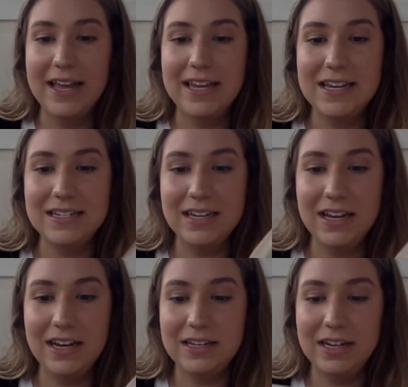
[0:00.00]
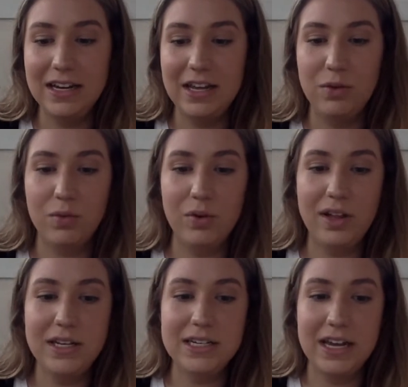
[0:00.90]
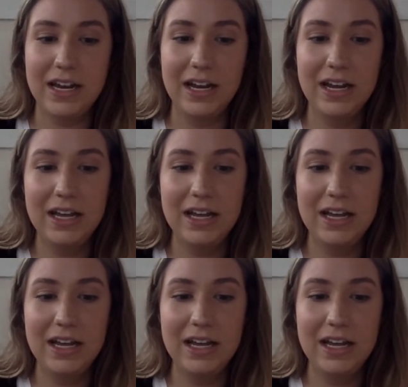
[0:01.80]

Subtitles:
He did, he really did.